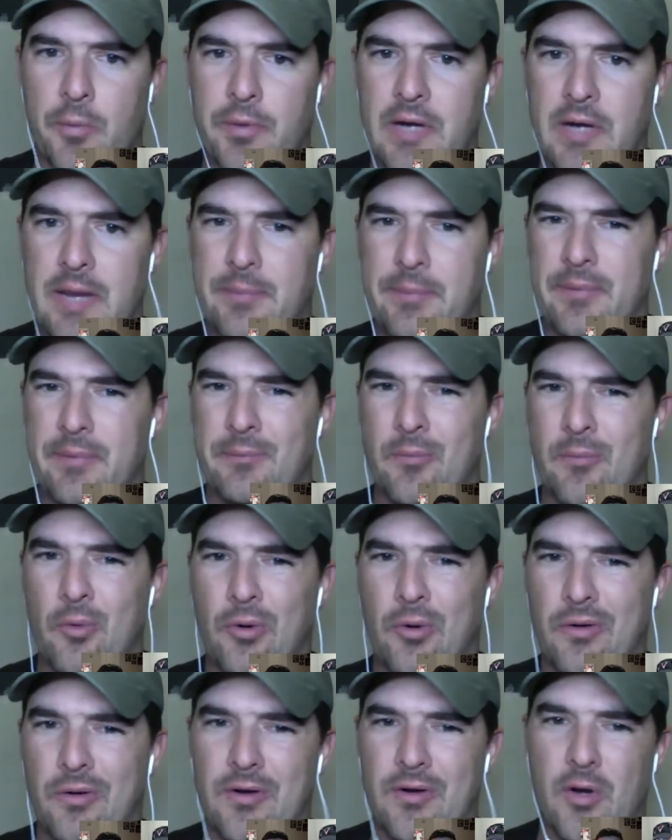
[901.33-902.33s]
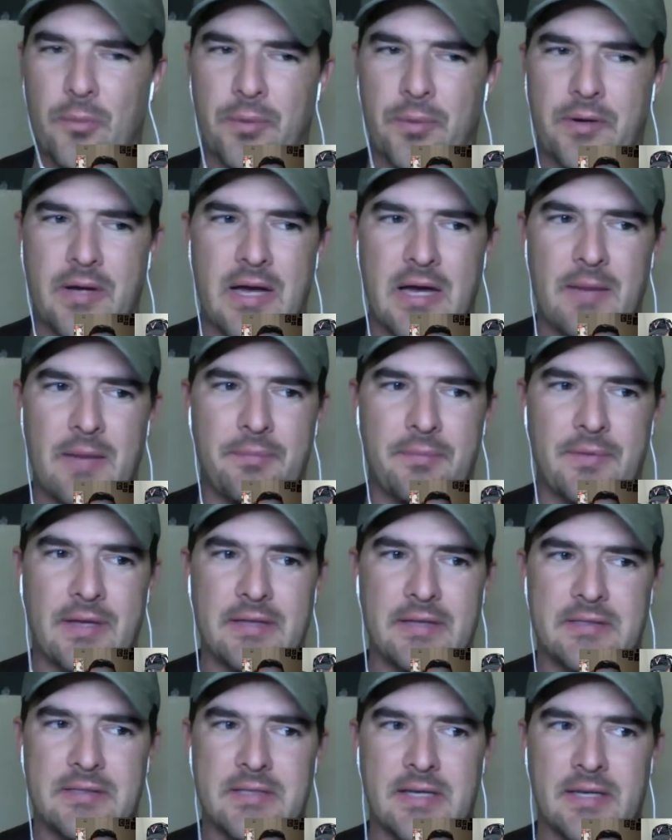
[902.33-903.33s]
and more than open up, they
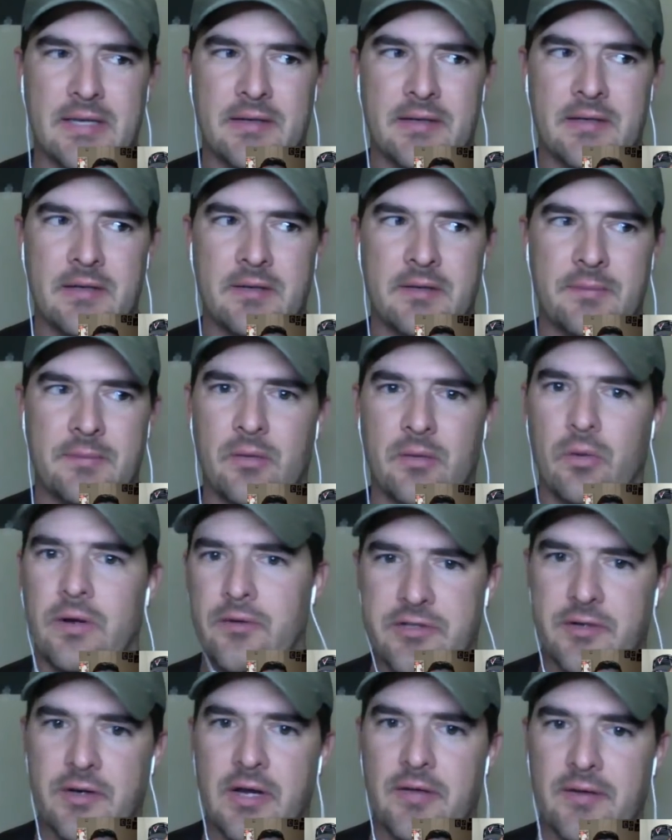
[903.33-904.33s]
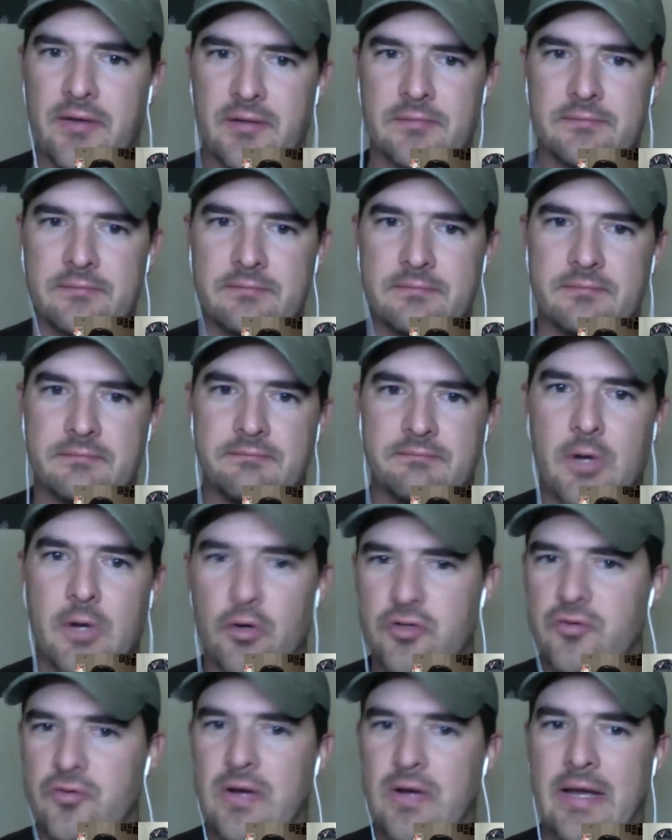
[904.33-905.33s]
tend to be one direction or another.
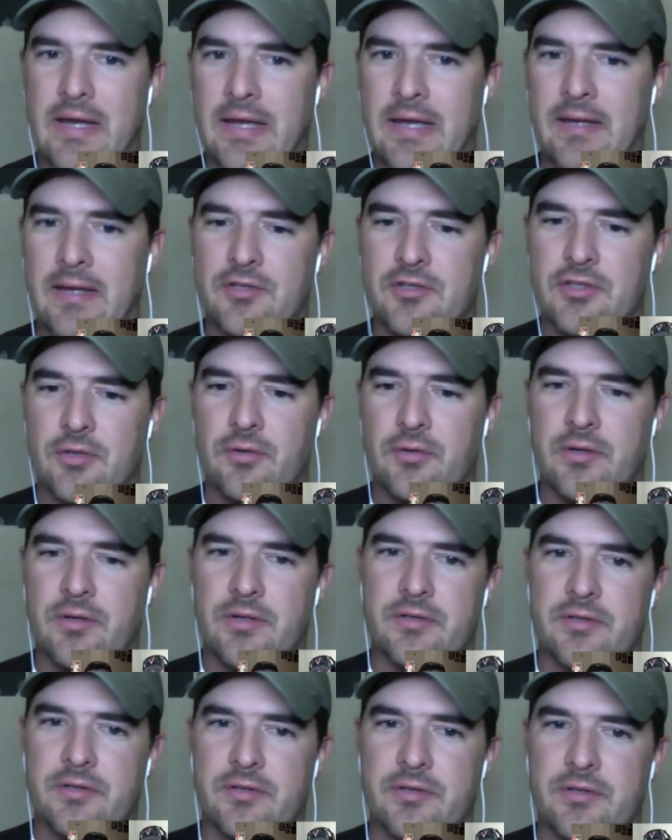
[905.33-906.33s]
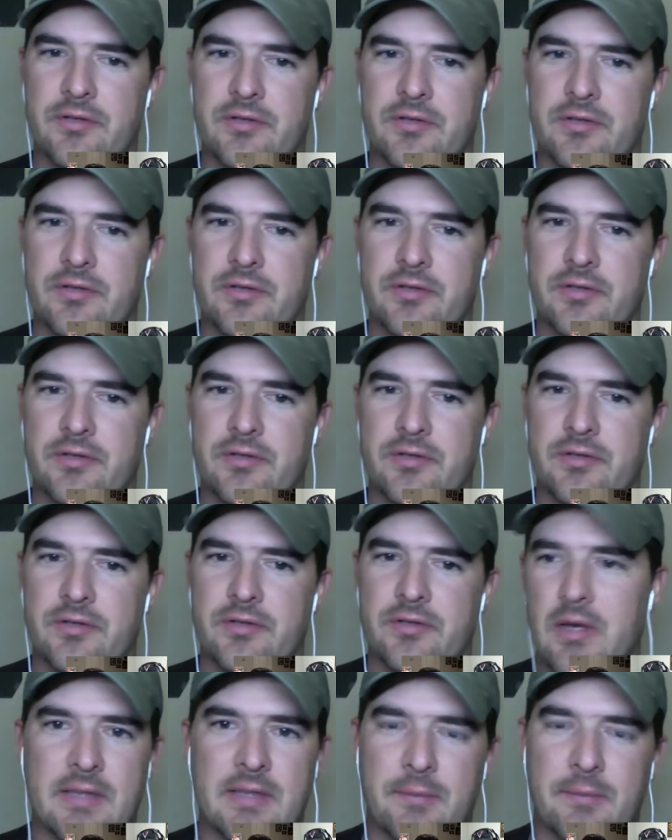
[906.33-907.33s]
Most right-handed shooters, it's
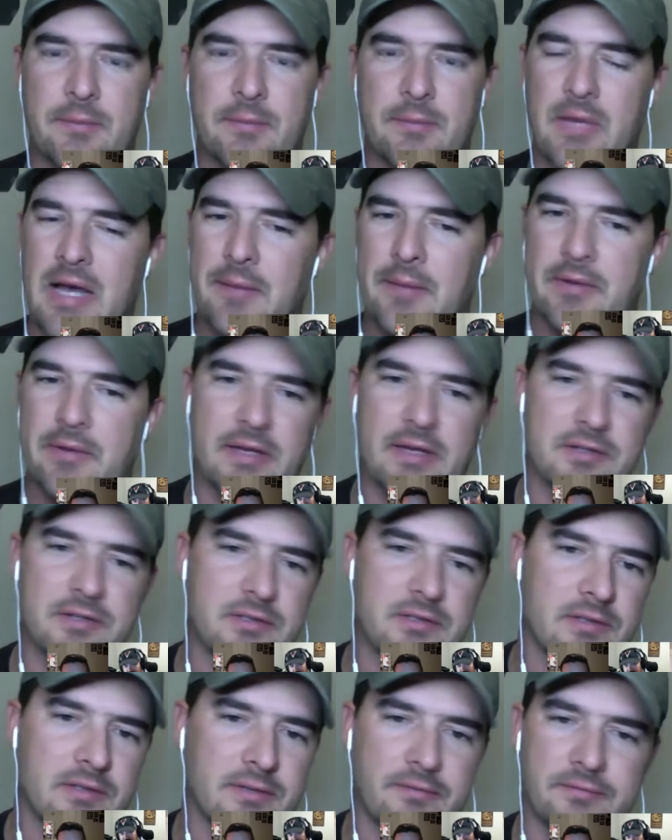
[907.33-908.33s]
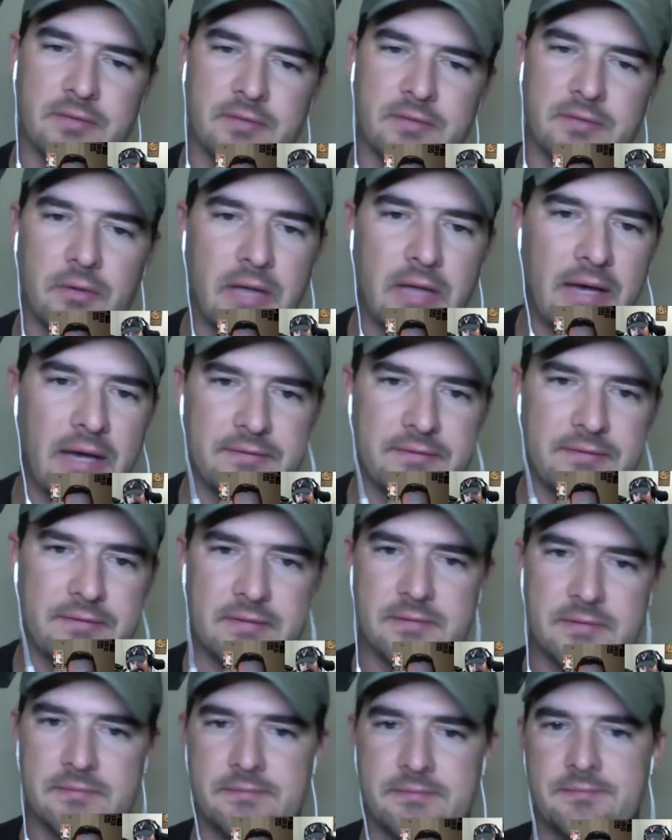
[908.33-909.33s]
some combination of low left.
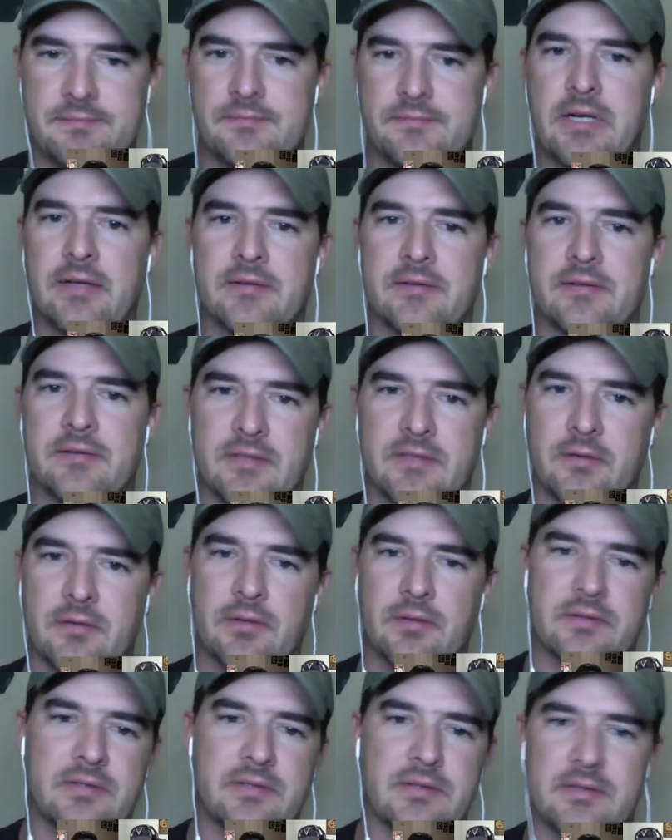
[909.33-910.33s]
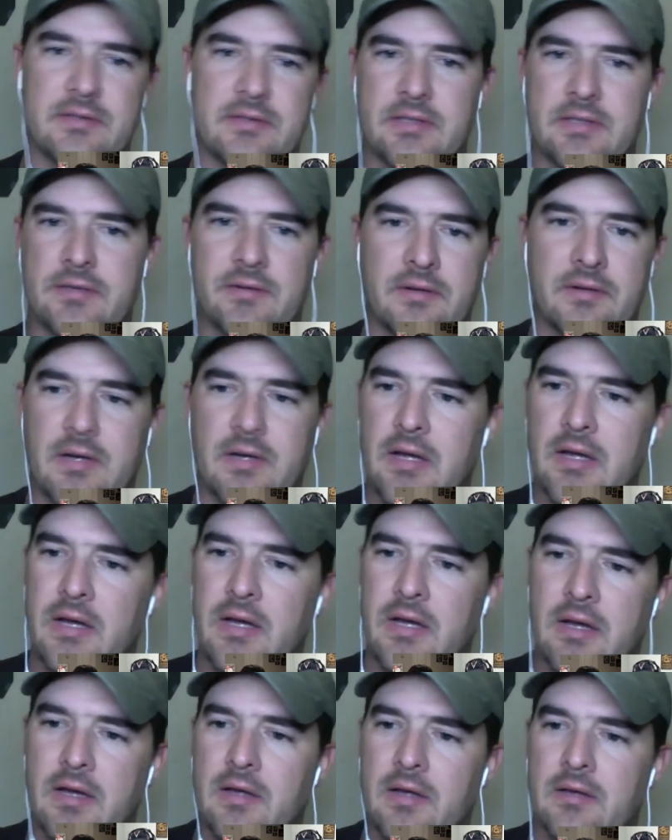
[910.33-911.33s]
Right, so it's
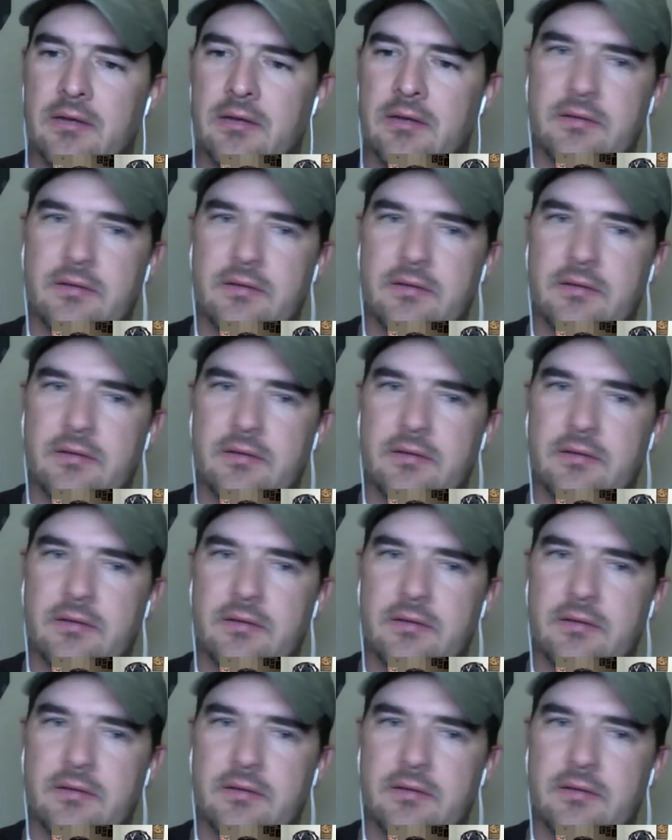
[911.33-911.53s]
it's either